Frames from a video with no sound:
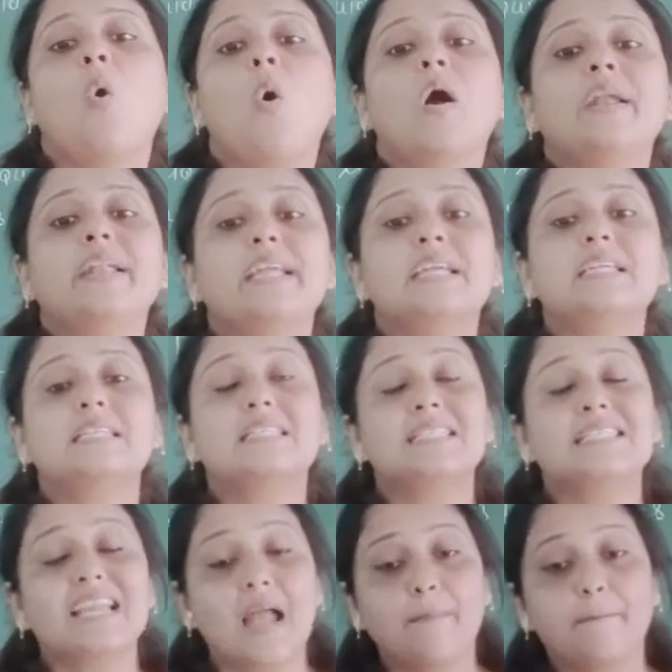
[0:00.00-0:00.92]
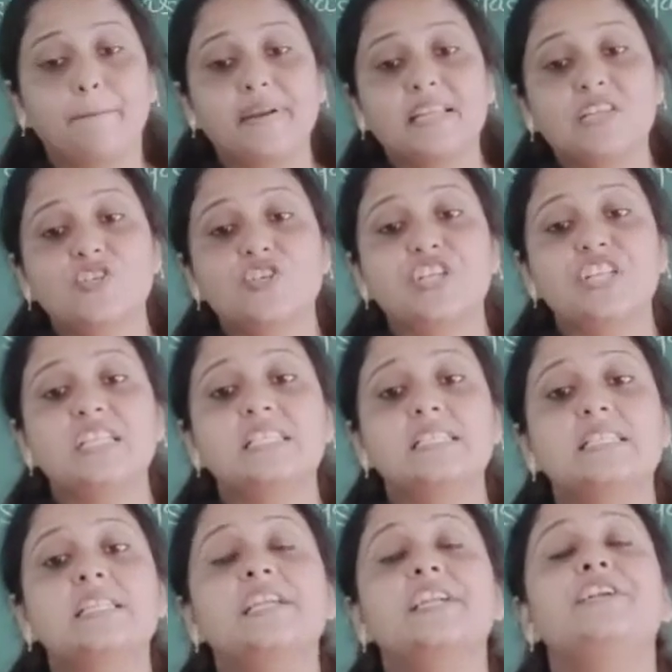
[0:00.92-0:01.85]
or its temperature
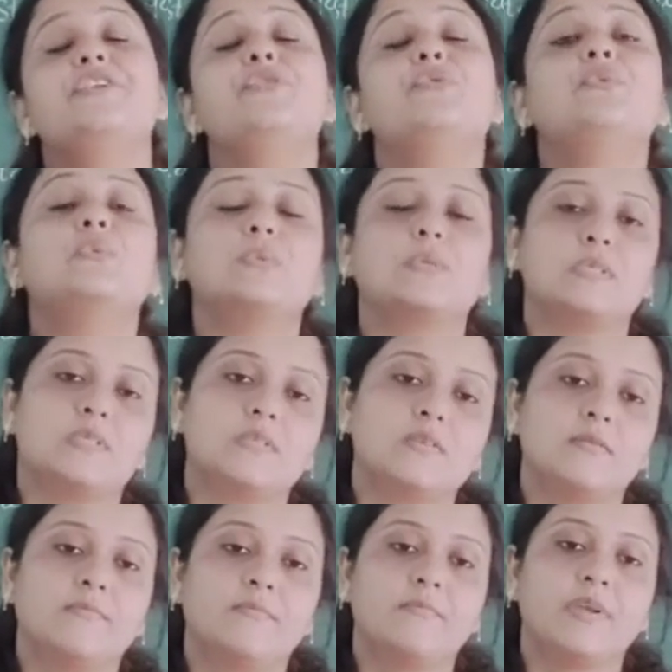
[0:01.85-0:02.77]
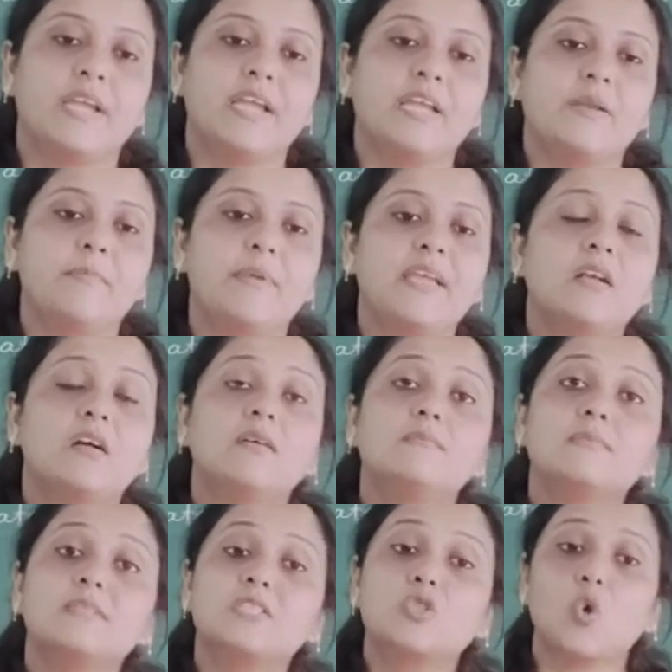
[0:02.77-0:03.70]
is reduced, it
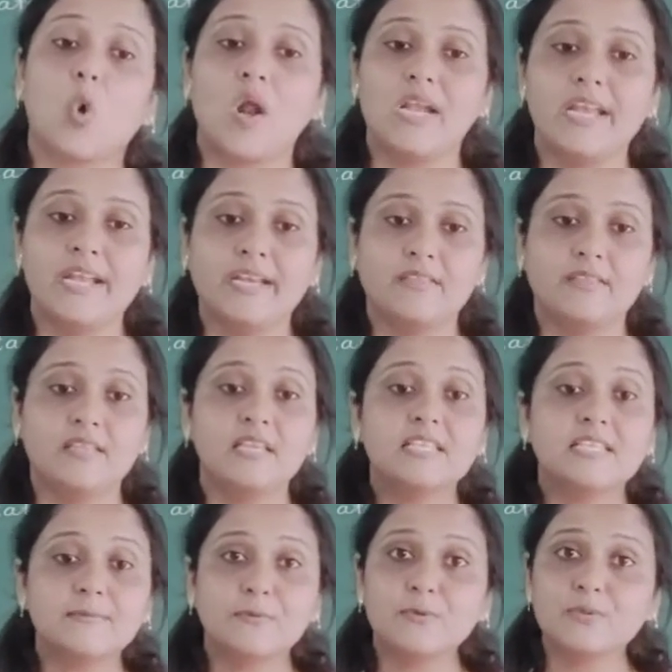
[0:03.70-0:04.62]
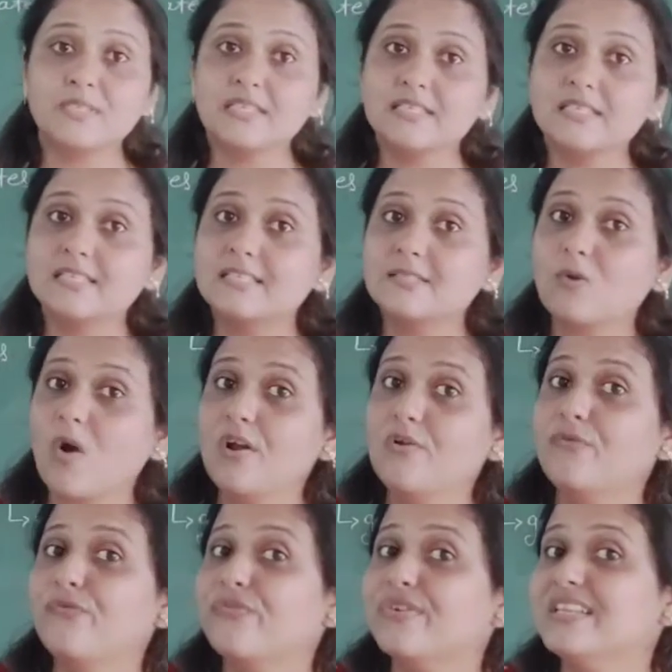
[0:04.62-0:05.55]
becomes solid. This process is
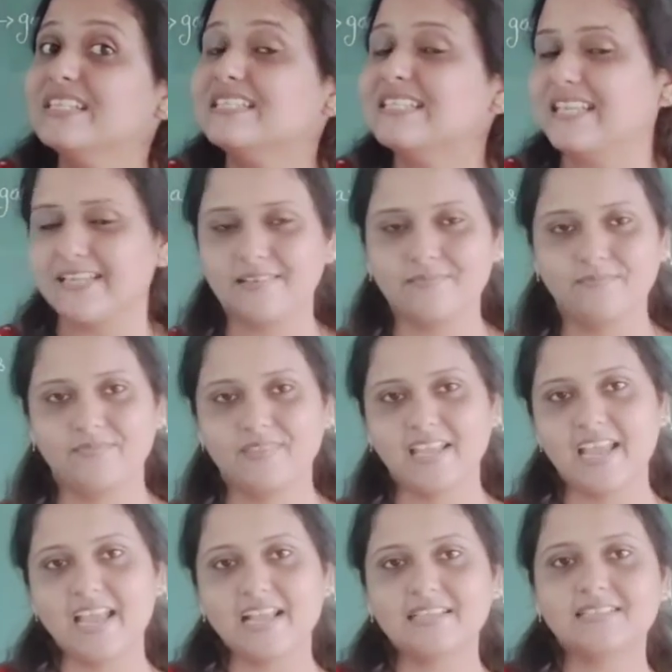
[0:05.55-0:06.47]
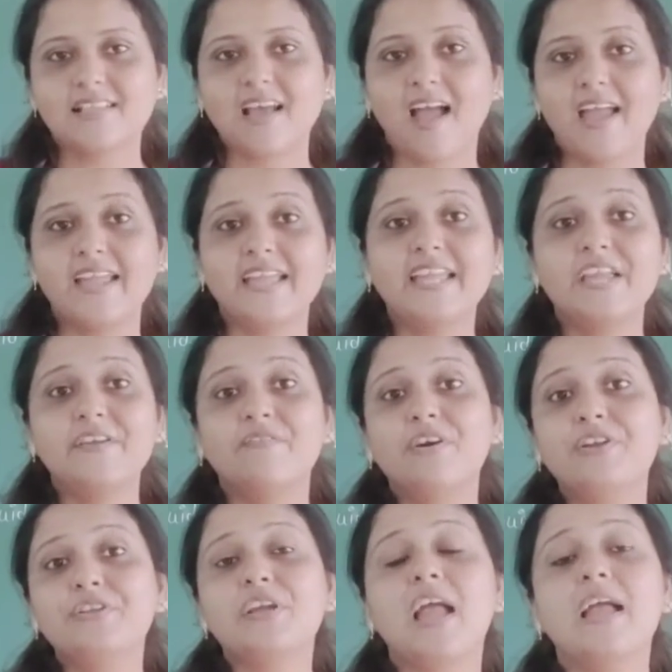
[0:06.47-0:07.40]
called freezing, as I
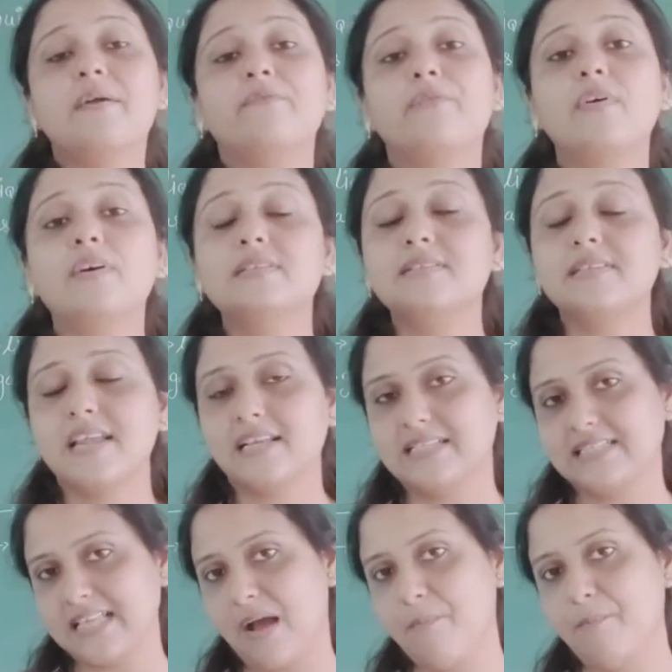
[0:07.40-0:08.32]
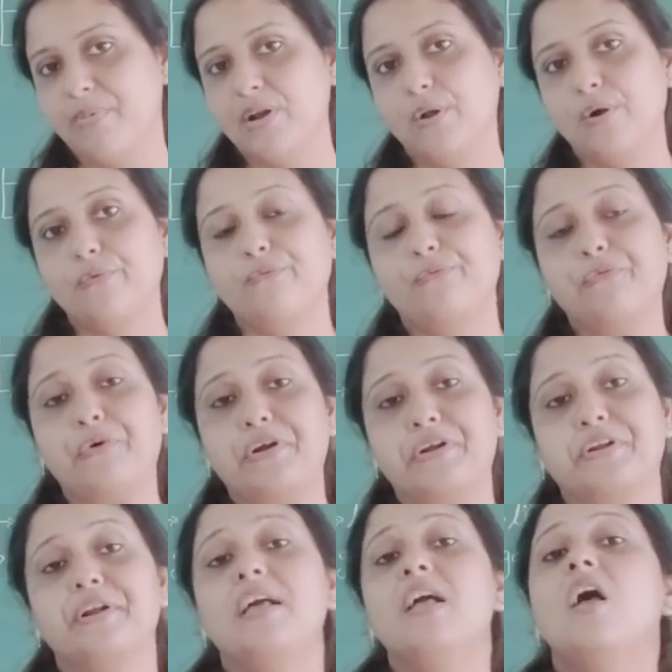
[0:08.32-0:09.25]
given first example of
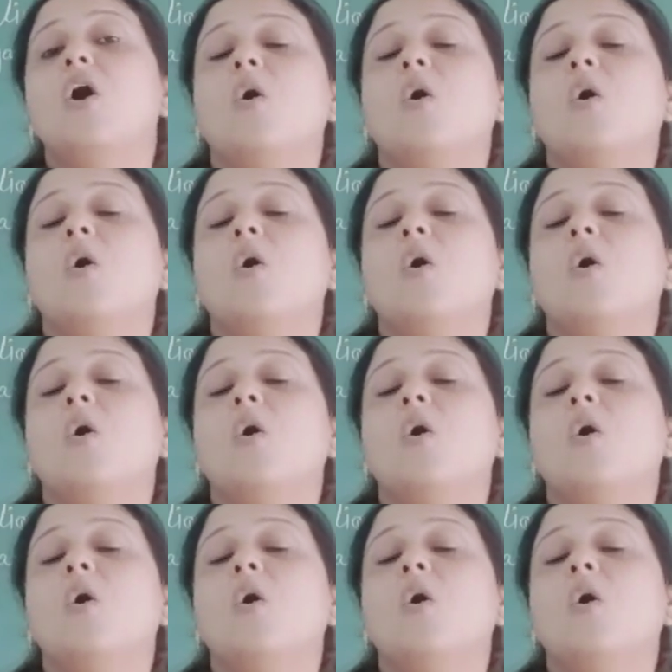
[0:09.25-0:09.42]
water.